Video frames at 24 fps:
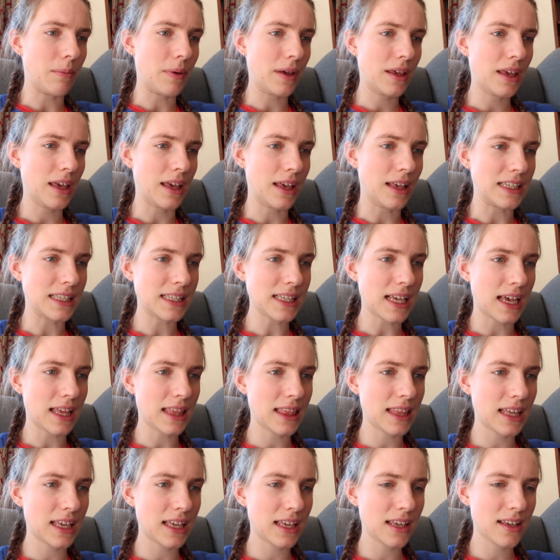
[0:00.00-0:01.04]
because I
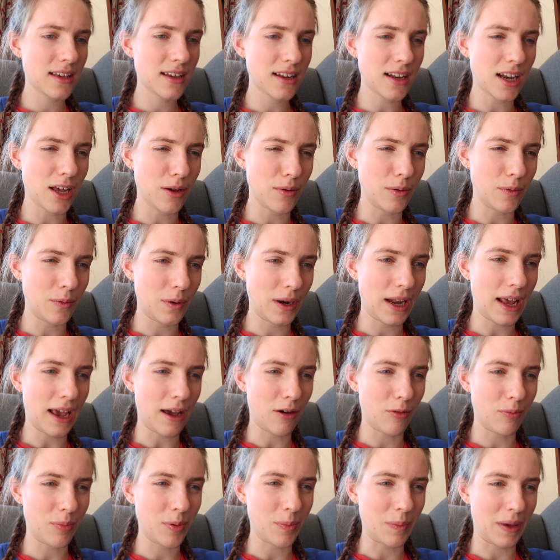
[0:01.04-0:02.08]
think Chloe would
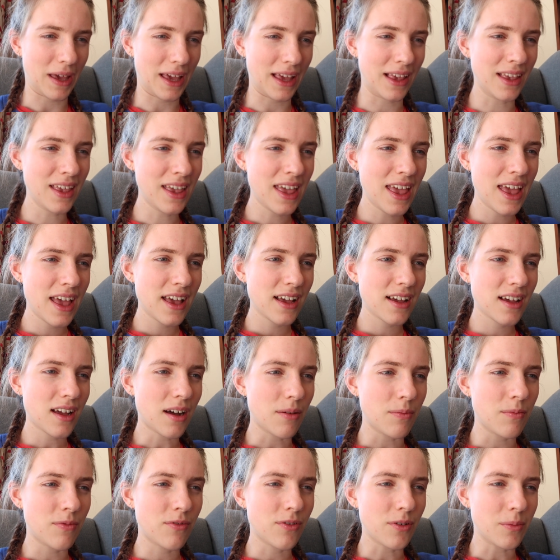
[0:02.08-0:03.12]
help me
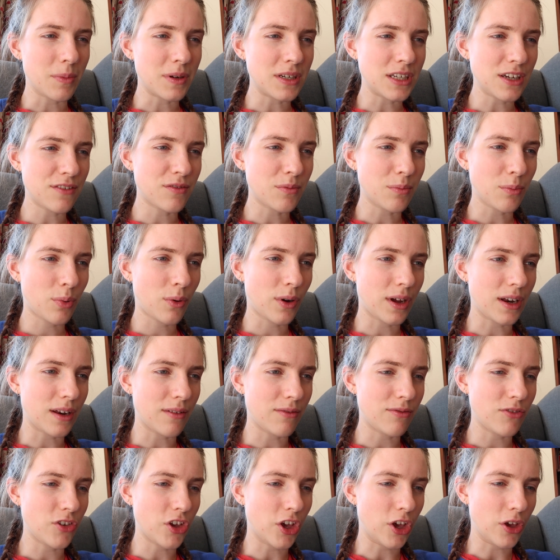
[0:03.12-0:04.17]
come from a different point of
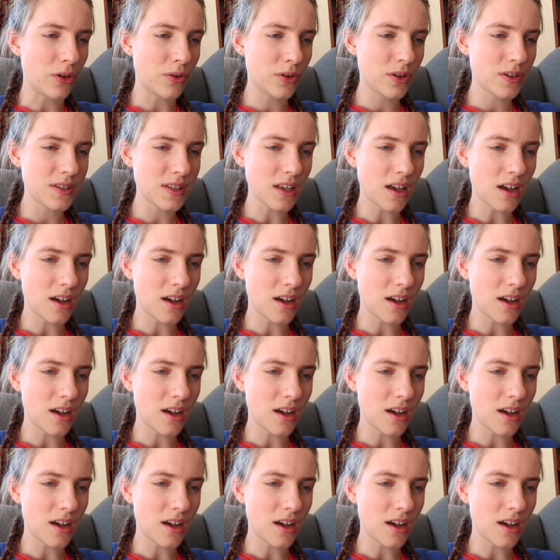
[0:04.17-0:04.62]
view, because